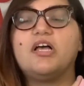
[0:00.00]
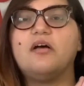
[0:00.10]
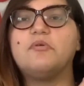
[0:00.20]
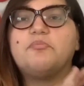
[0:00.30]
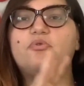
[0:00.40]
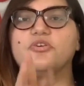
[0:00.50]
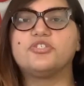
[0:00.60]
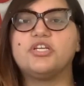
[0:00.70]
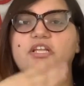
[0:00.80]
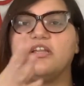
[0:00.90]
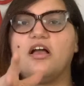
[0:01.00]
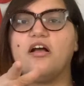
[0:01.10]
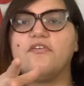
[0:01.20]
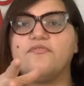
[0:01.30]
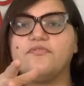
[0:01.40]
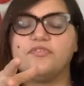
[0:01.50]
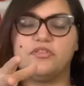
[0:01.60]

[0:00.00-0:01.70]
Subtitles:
a portion of